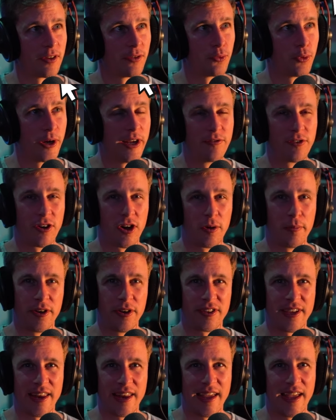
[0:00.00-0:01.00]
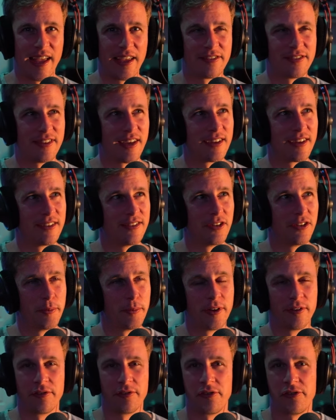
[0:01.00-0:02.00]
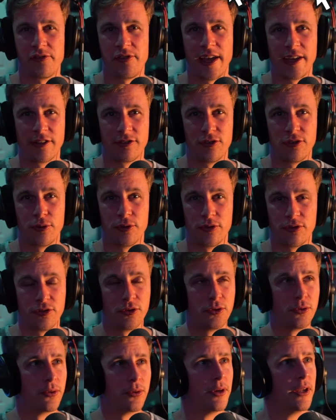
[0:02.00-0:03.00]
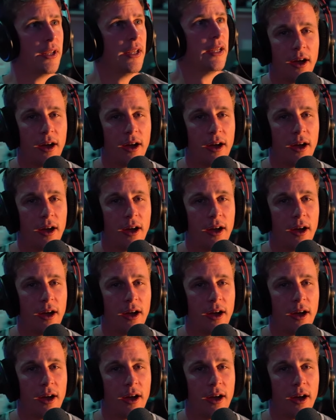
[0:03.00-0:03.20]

reverb, but it kind of has like a little bit of effect to it too.